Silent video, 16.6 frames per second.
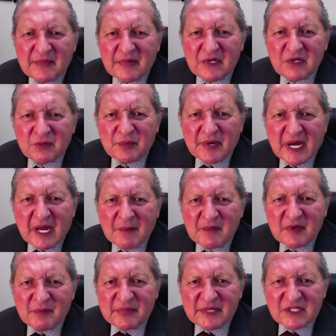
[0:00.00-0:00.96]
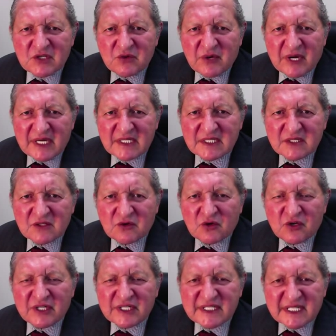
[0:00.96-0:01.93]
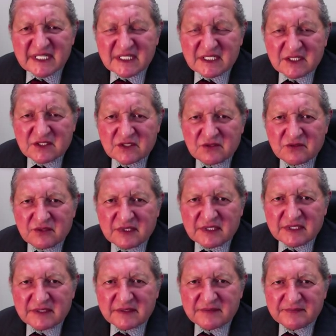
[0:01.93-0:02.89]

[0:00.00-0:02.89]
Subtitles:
you become habituated or addicted to it.